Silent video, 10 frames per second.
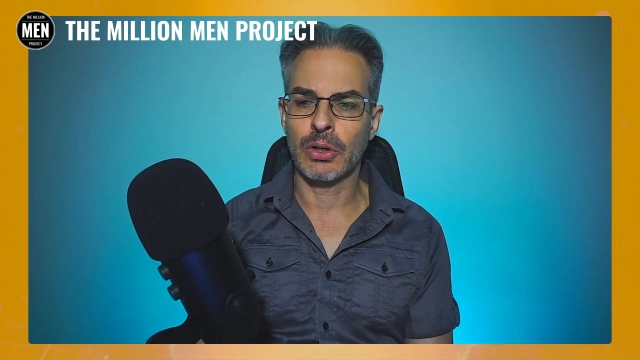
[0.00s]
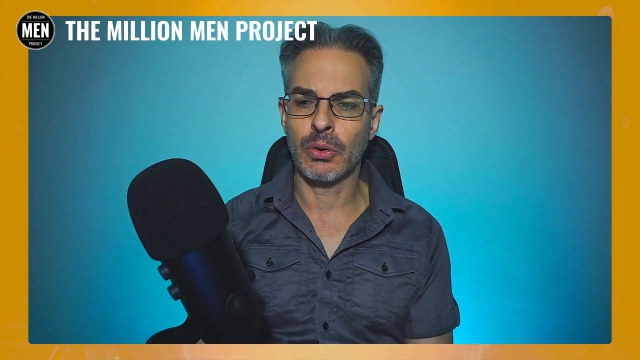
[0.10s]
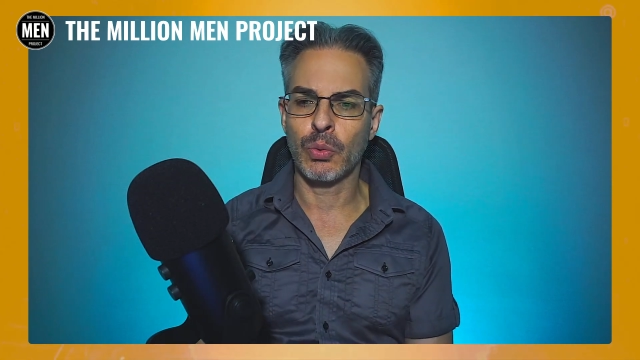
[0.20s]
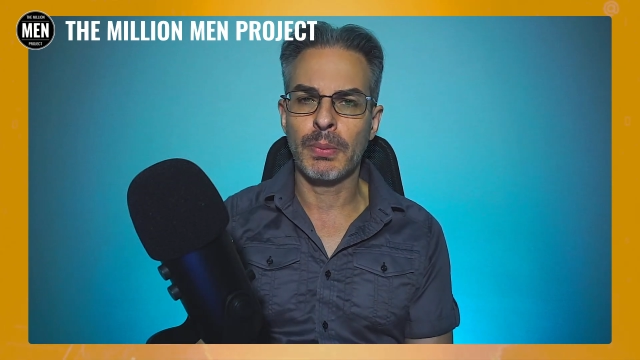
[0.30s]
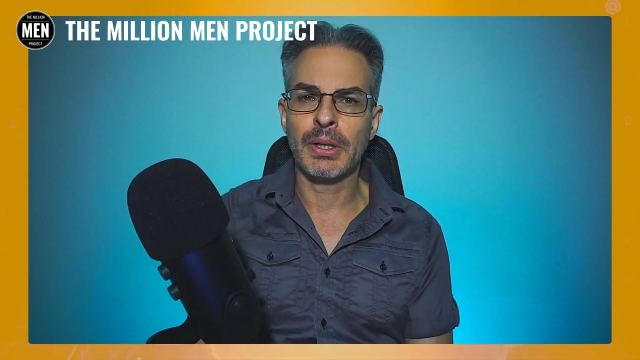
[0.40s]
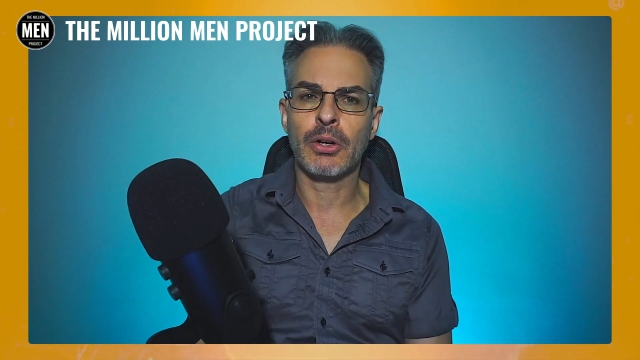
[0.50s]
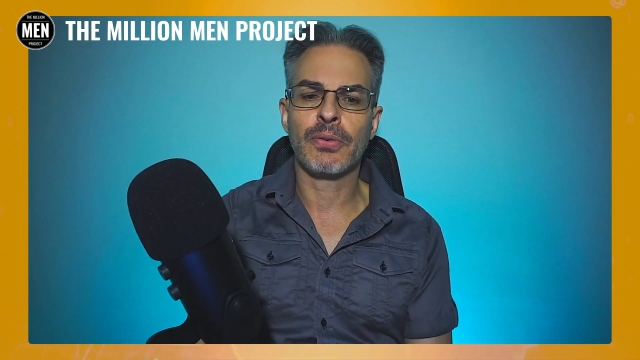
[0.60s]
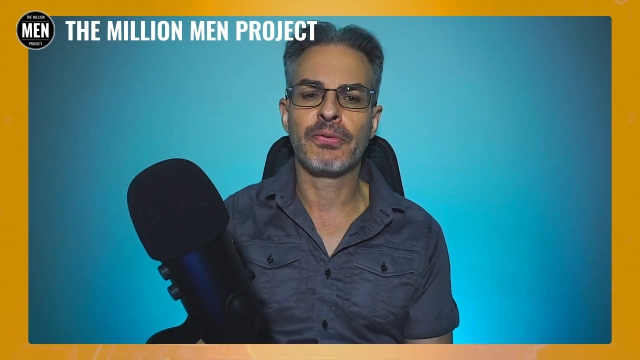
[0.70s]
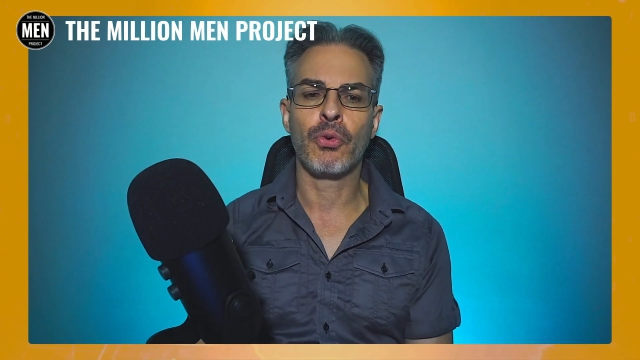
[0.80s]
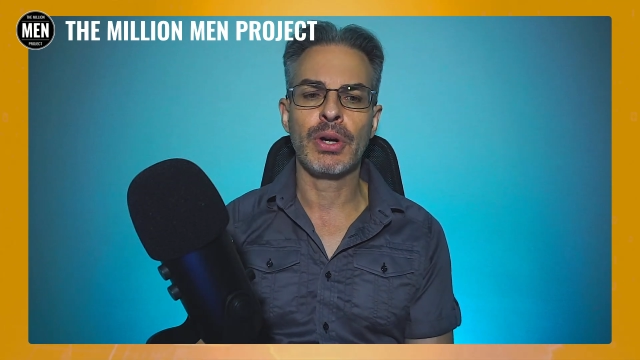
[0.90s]
woman in her
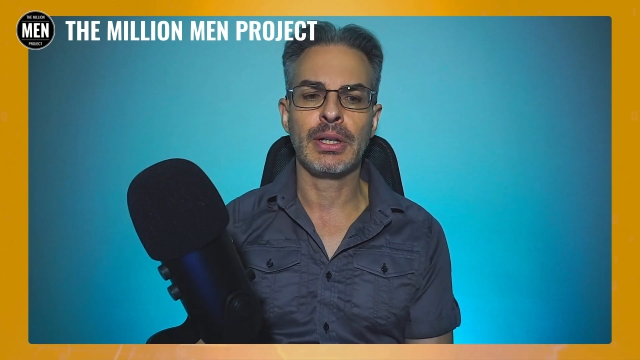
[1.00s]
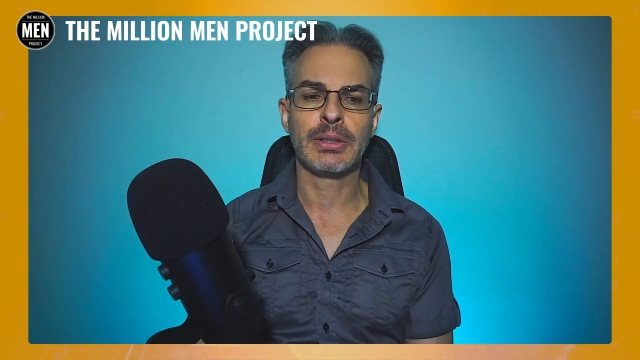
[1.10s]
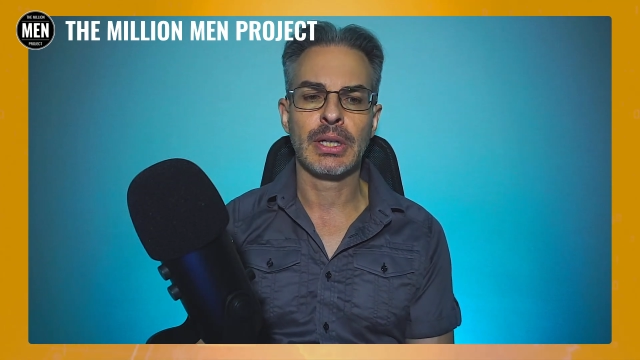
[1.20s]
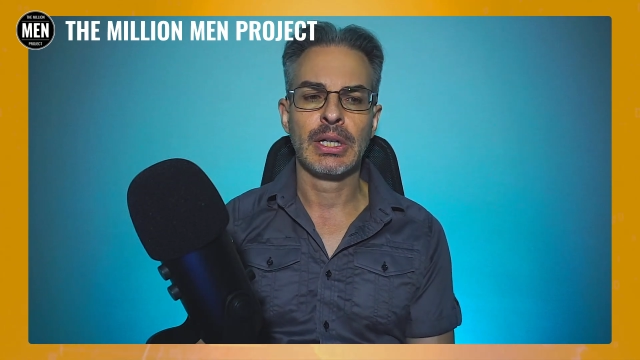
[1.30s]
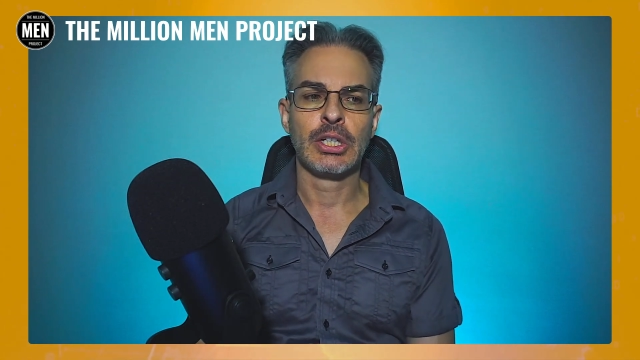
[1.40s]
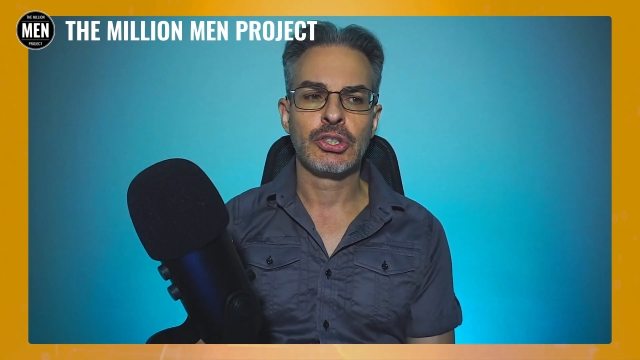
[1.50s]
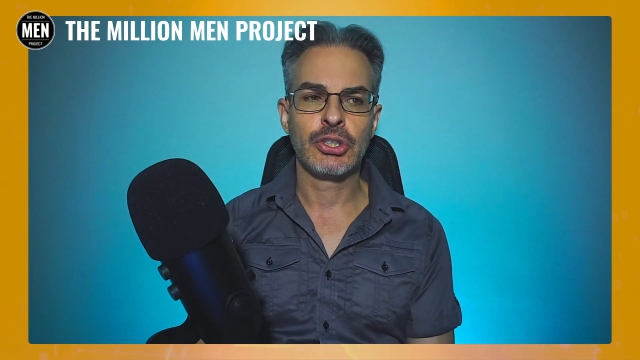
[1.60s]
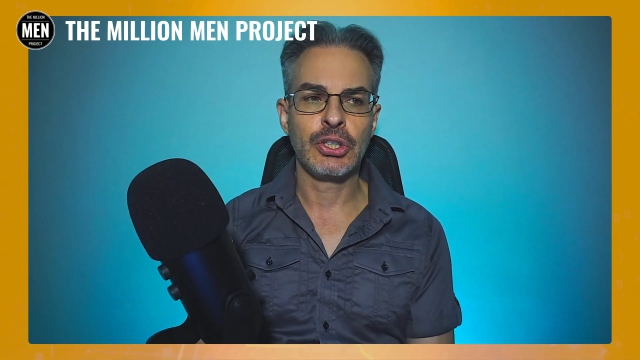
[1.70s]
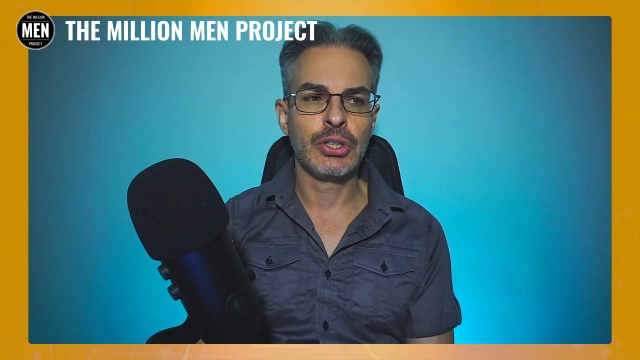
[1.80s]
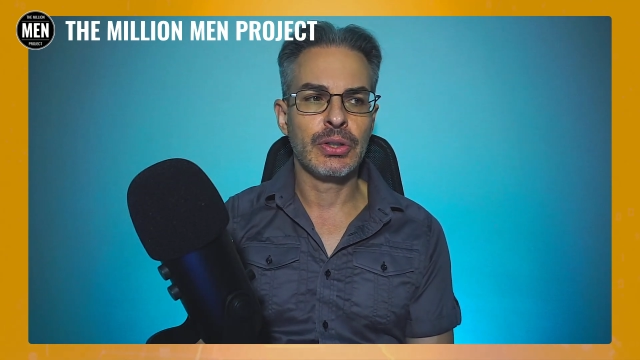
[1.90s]
40s,
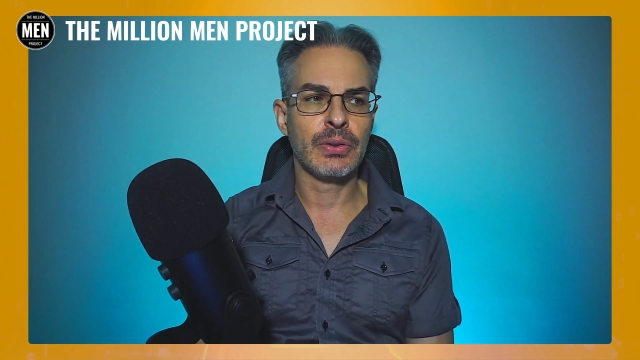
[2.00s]
she